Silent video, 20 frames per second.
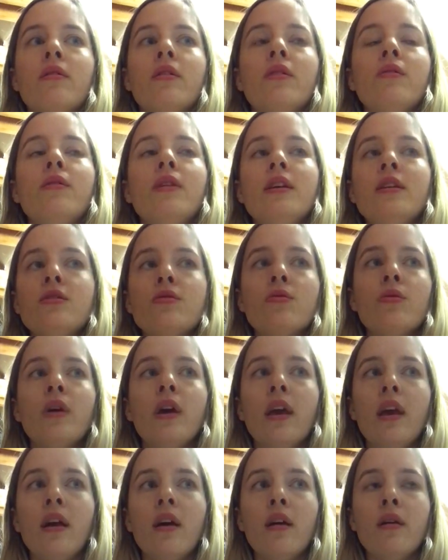You need to
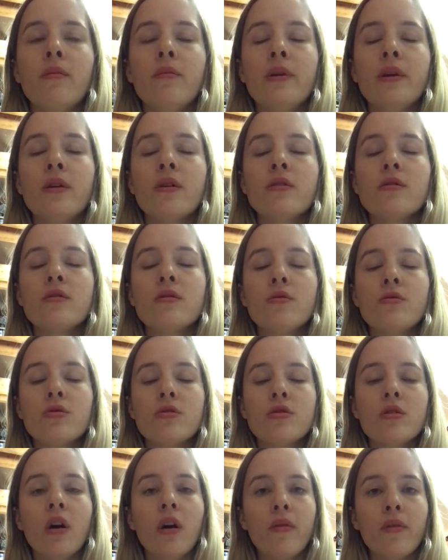heal because you
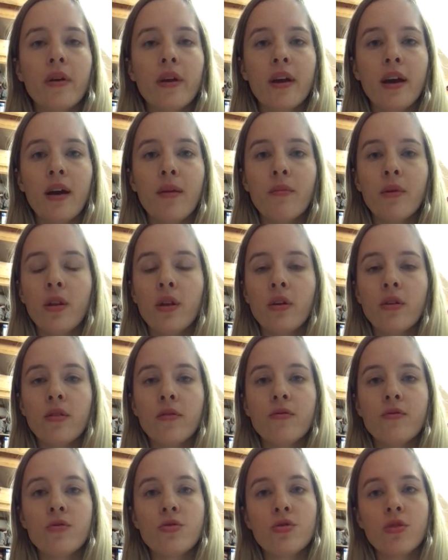just overcome a lot
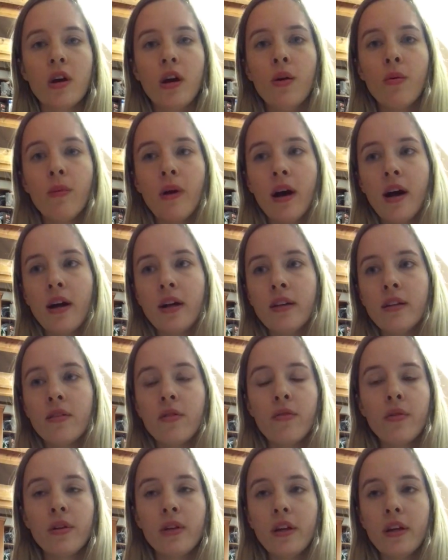of trauma in
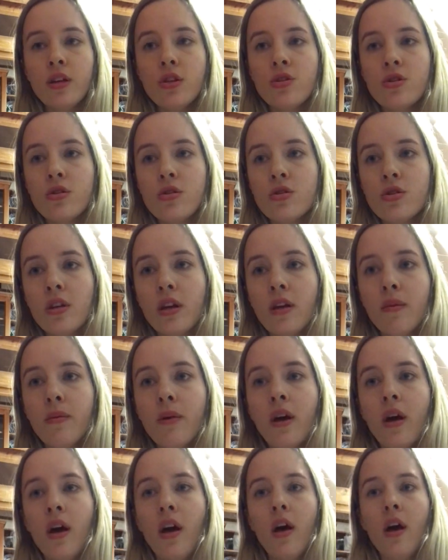the relationship.
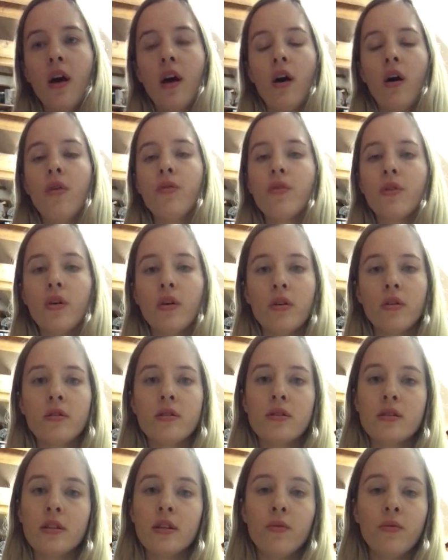Of
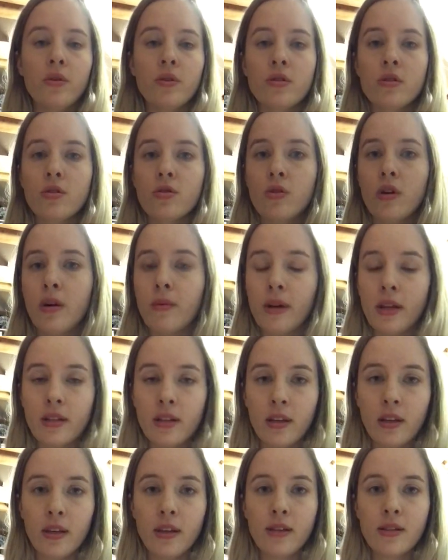course, it was a
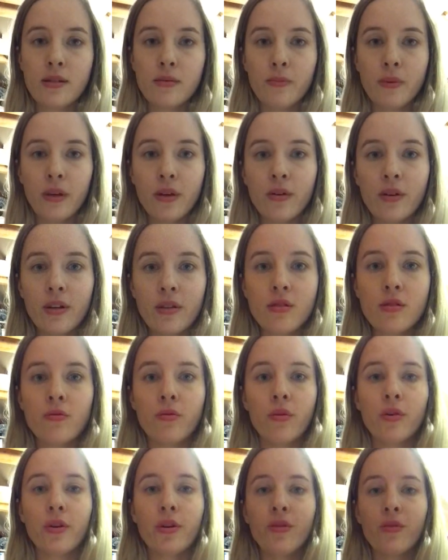traumatic experience
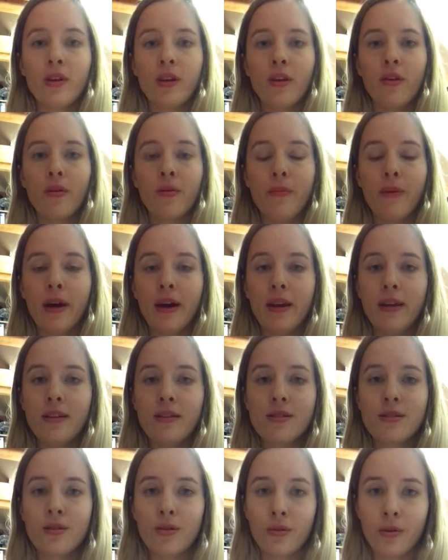for you and your body,
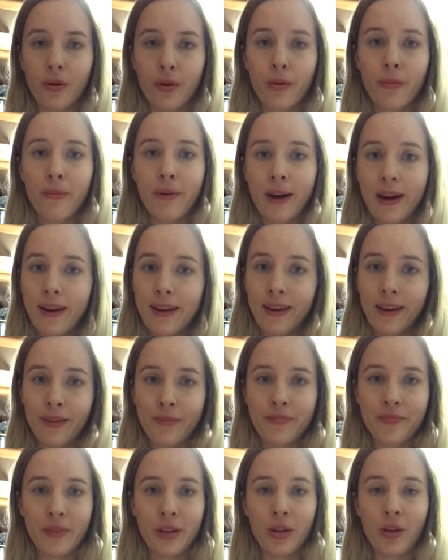so your
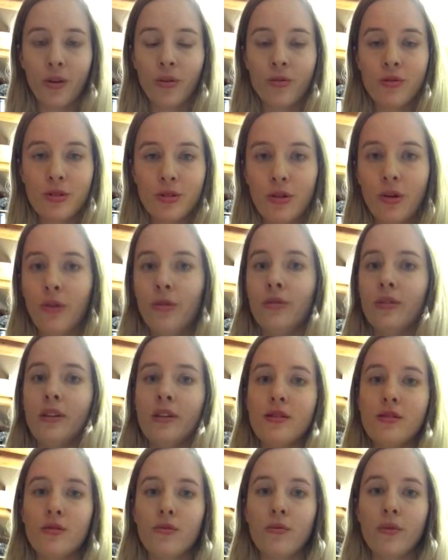body and your soul
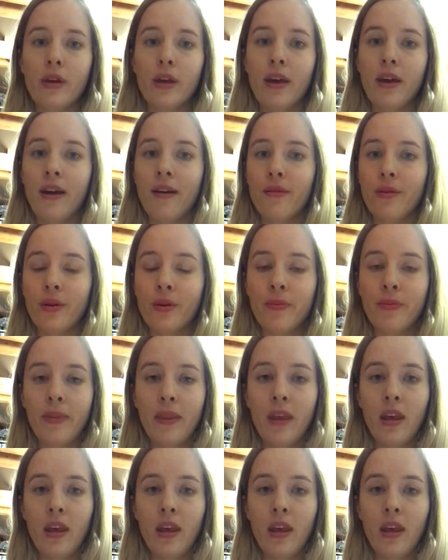needs to recover.